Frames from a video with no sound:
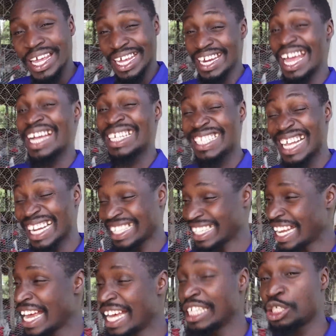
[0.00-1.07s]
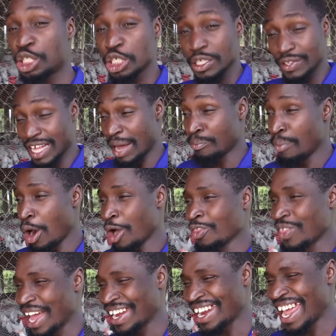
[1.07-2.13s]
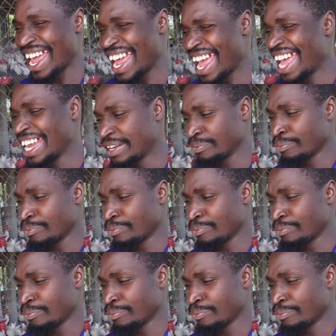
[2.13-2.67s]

In exact age, they are more than eight